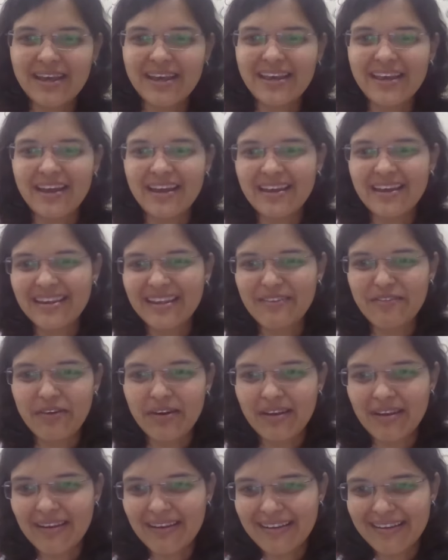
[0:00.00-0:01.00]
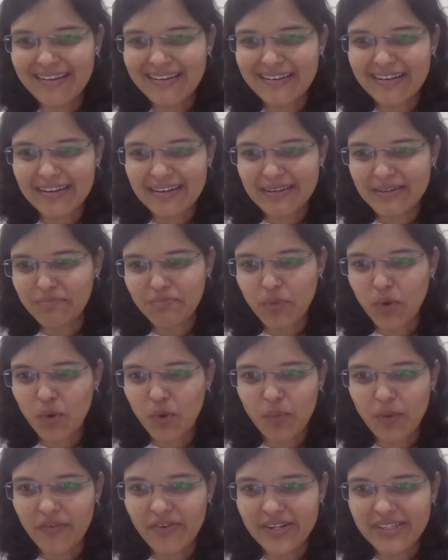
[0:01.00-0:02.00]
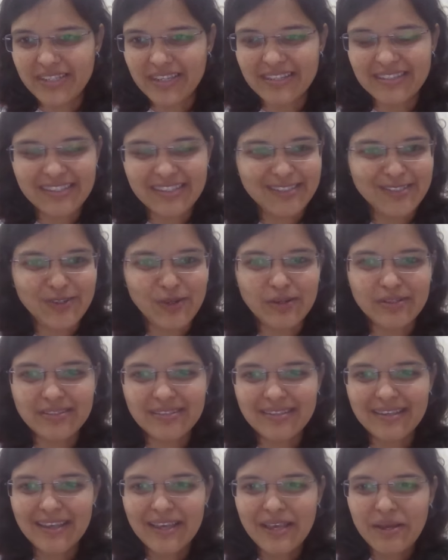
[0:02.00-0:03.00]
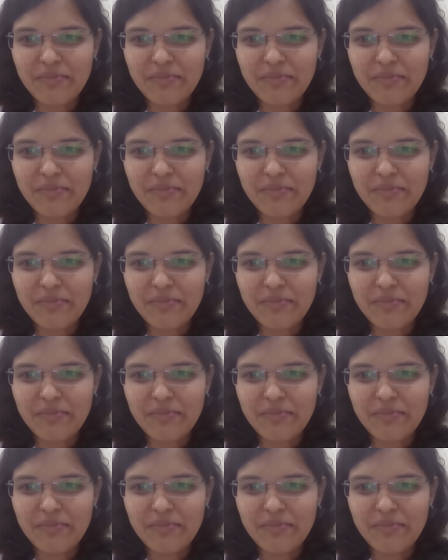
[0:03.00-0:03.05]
I never book profits in such stocks.